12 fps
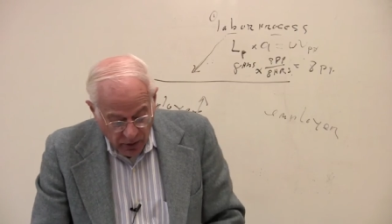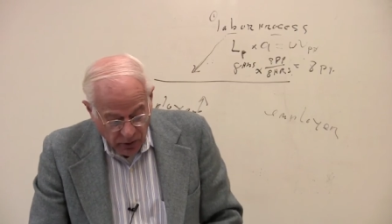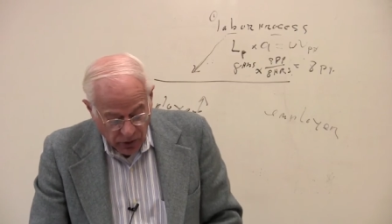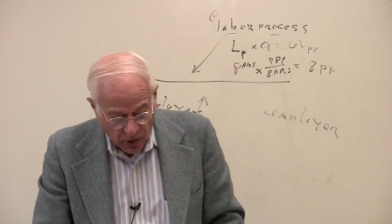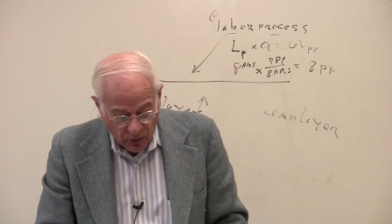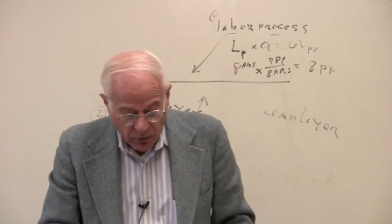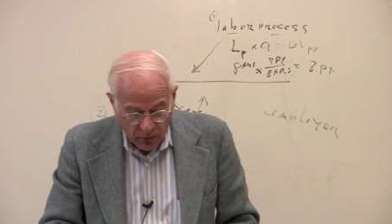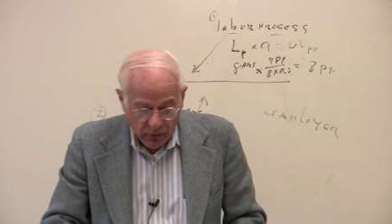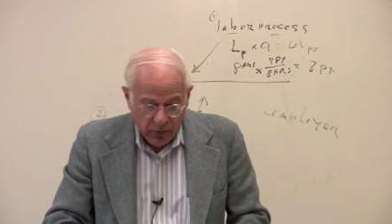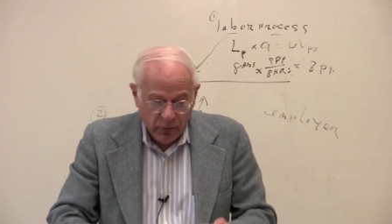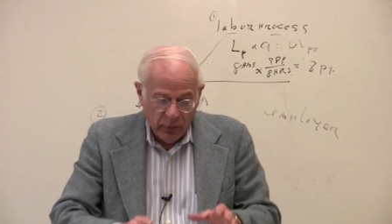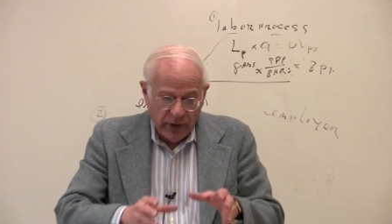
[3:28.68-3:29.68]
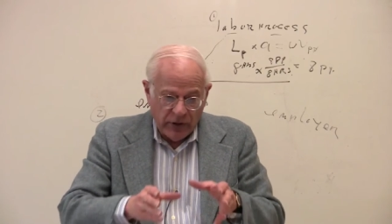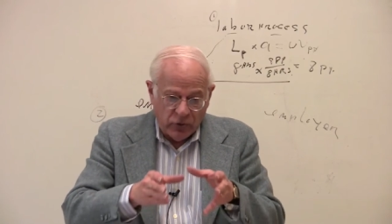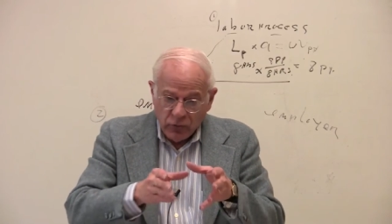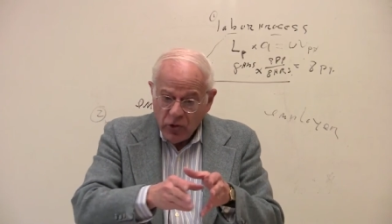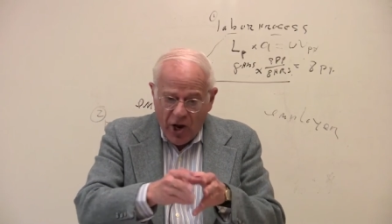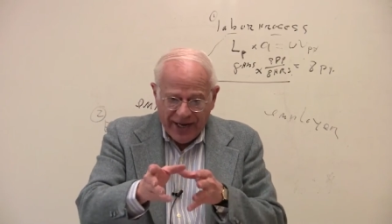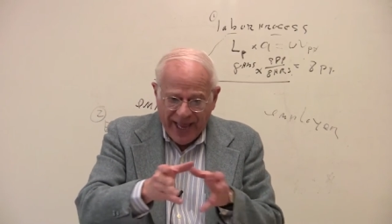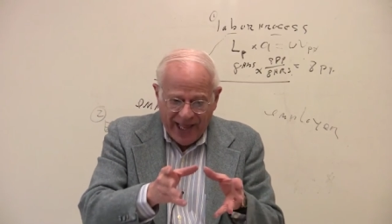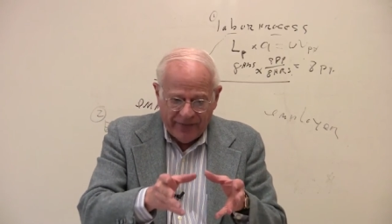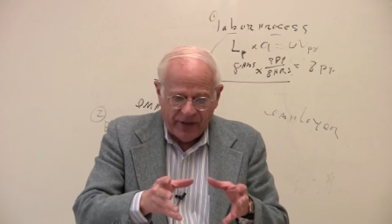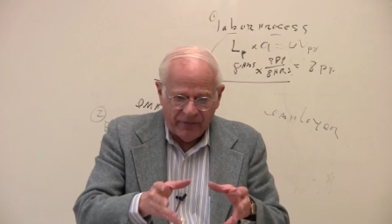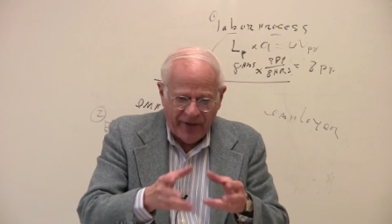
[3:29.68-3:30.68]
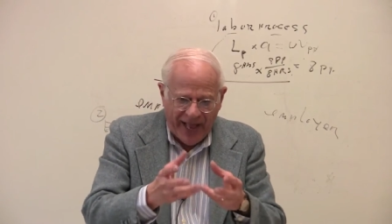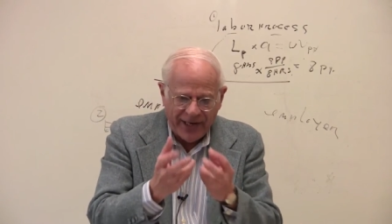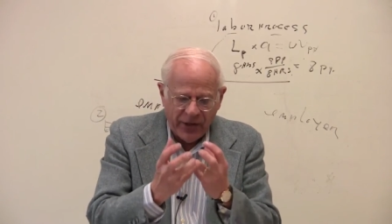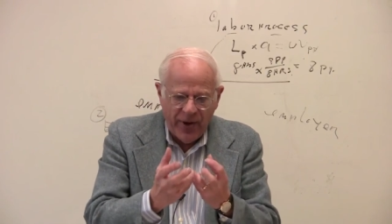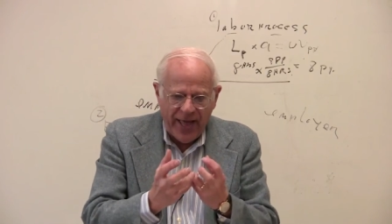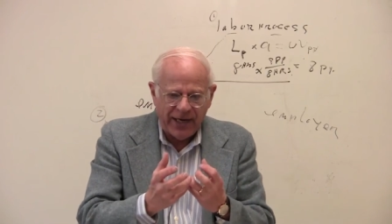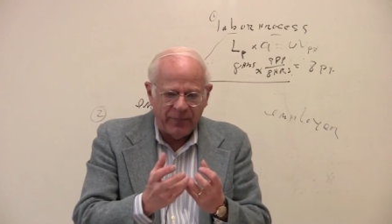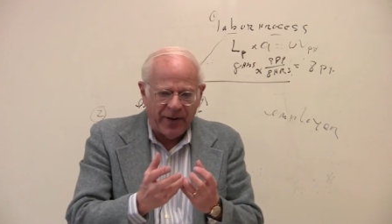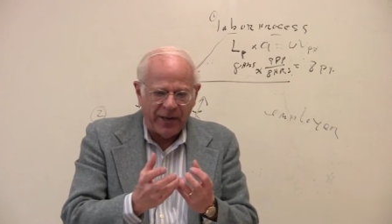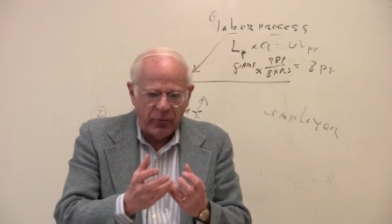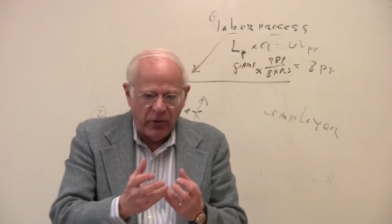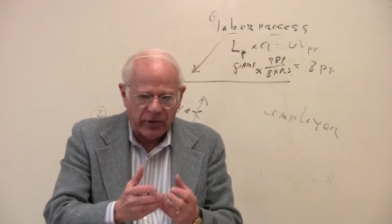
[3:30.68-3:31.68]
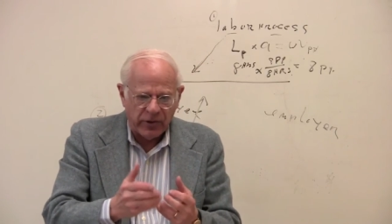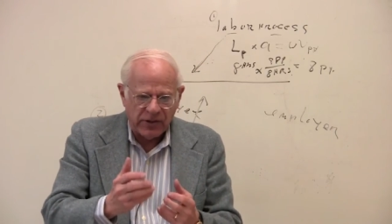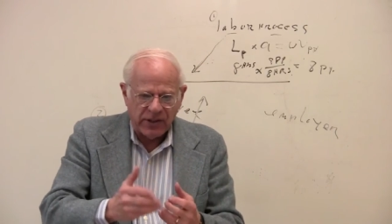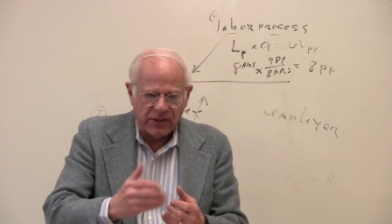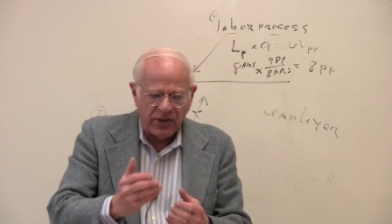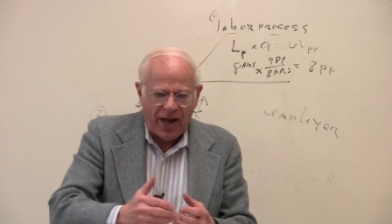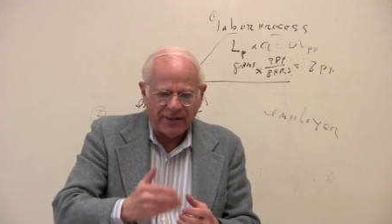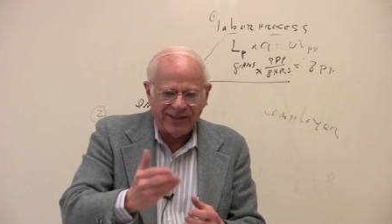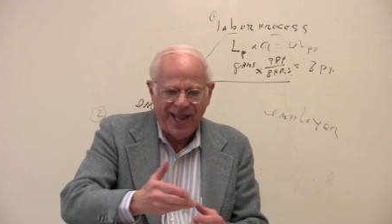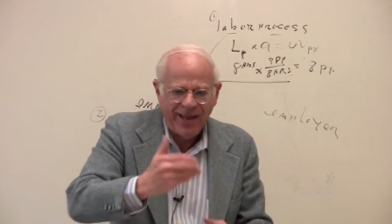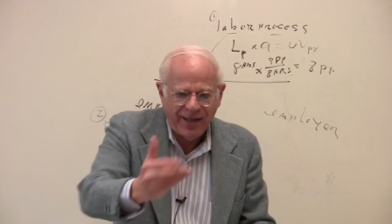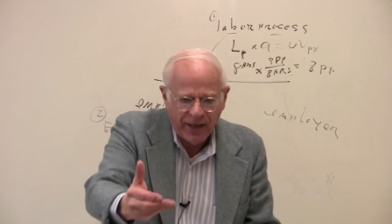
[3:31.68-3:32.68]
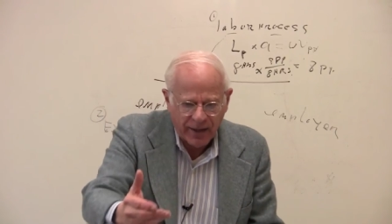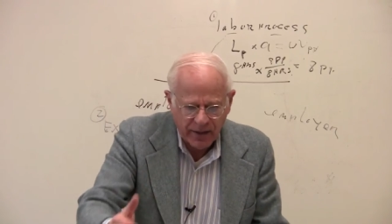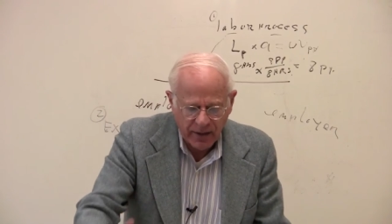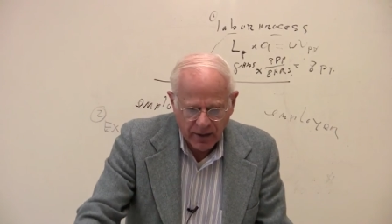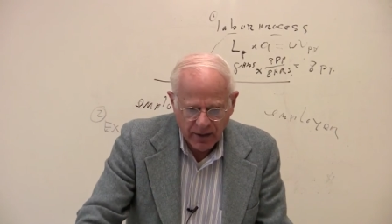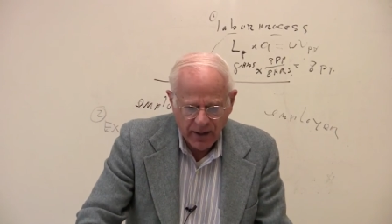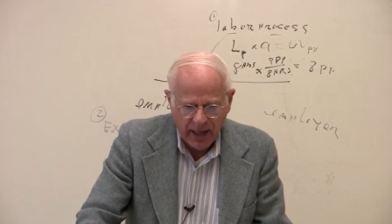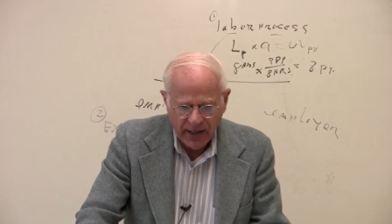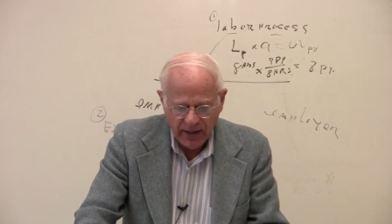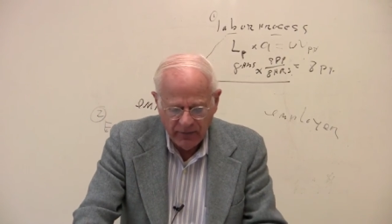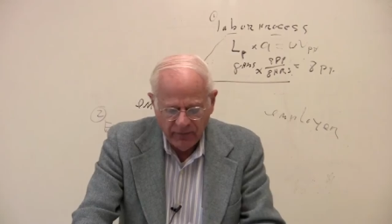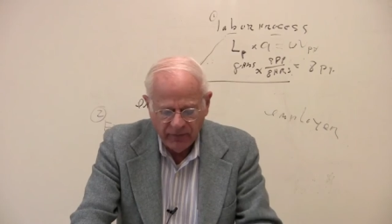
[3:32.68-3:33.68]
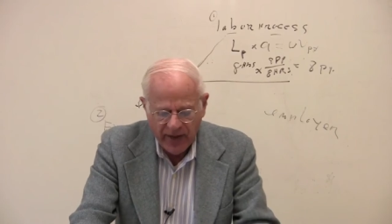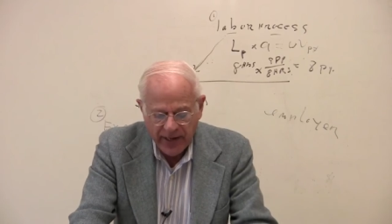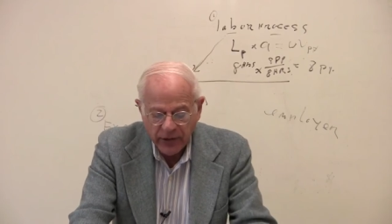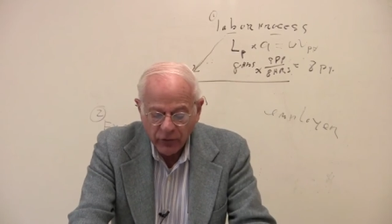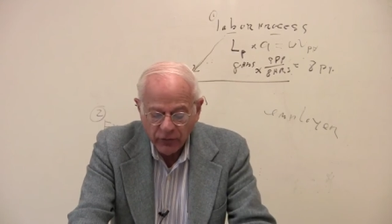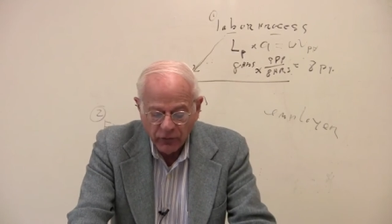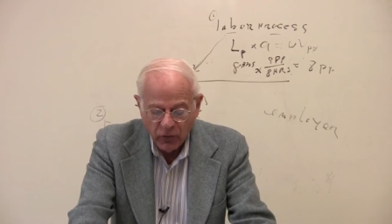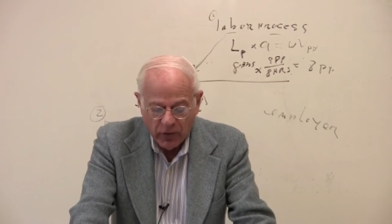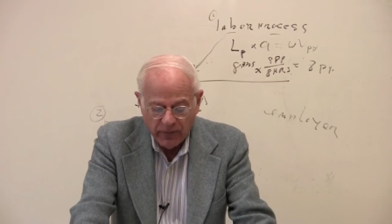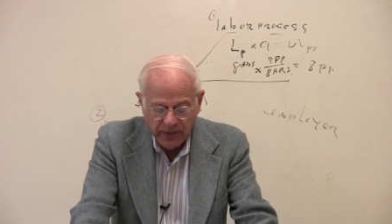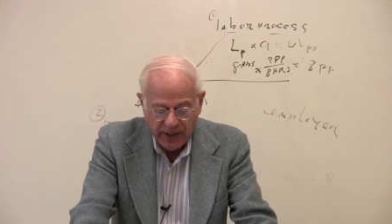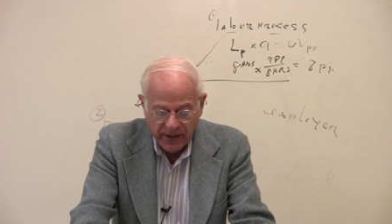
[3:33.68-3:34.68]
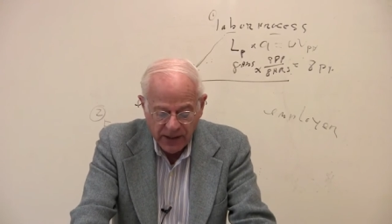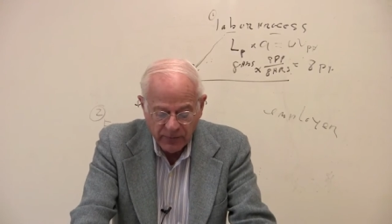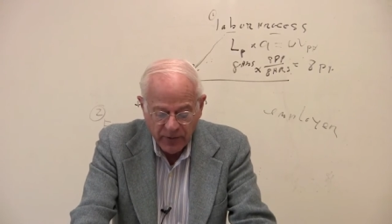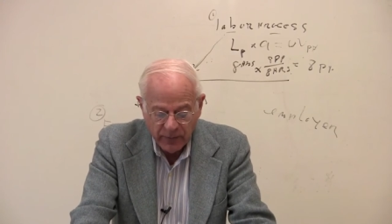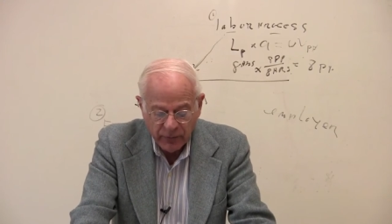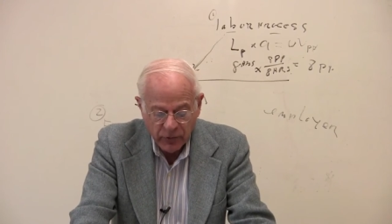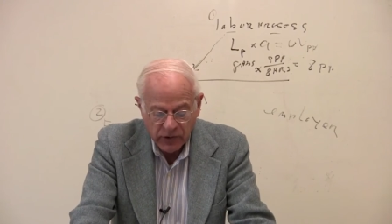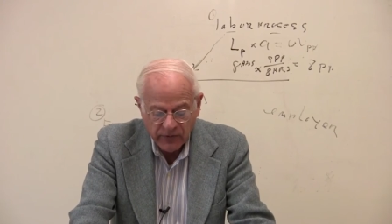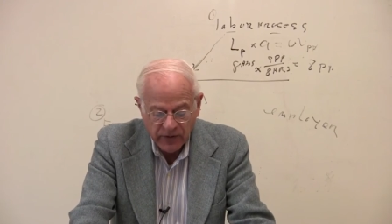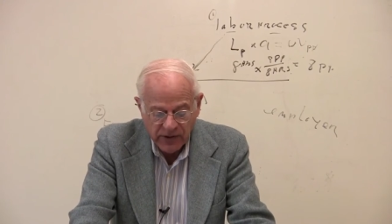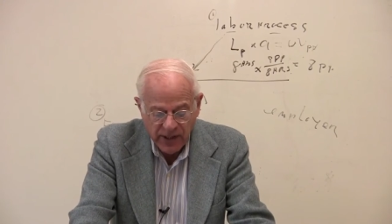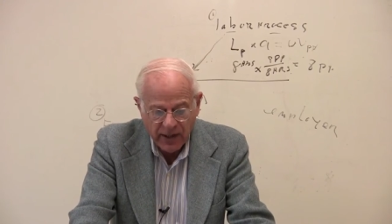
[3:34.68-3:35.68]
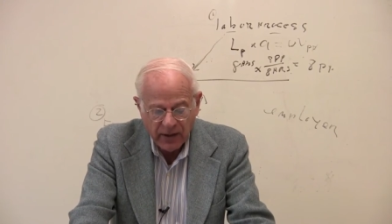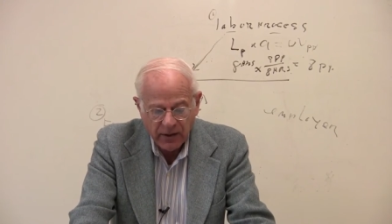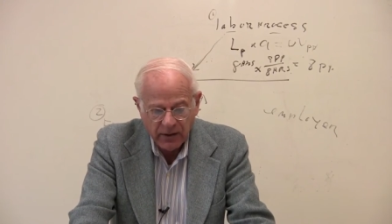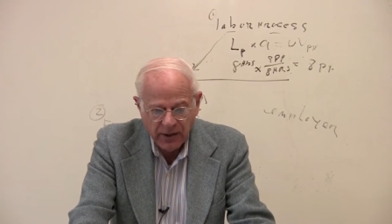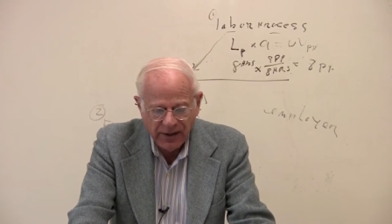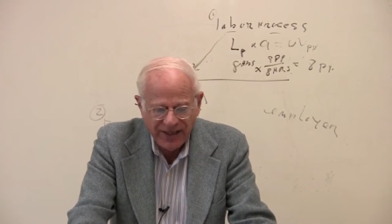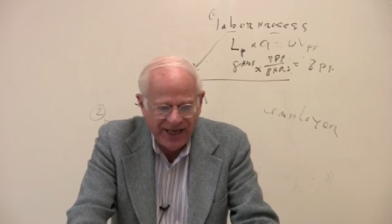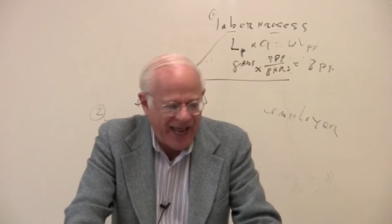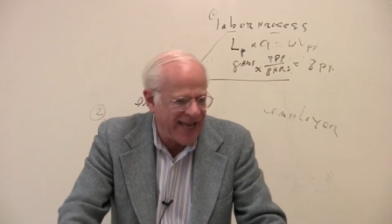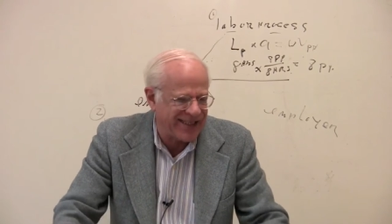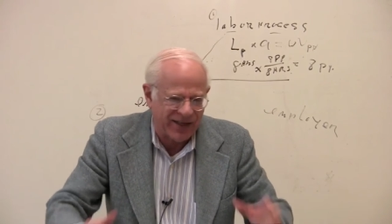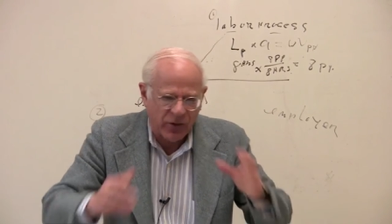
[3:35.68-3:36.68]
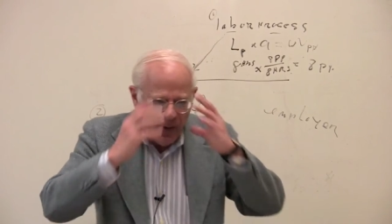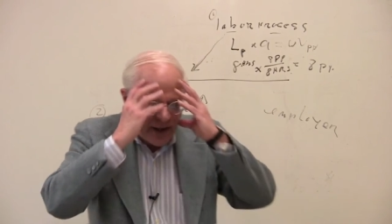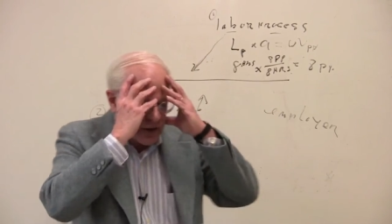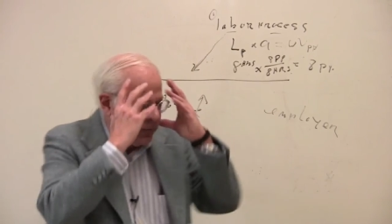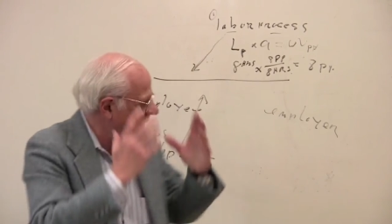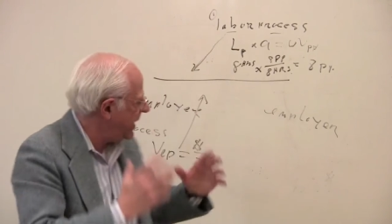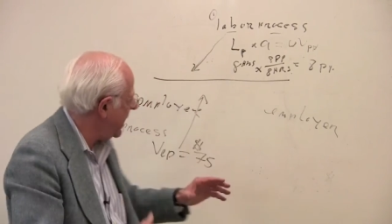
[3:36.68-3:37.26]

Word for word: So we do not have, the value added by workers is not taking a value form. Nothing is being produced for sale. Then you can ask the question, where the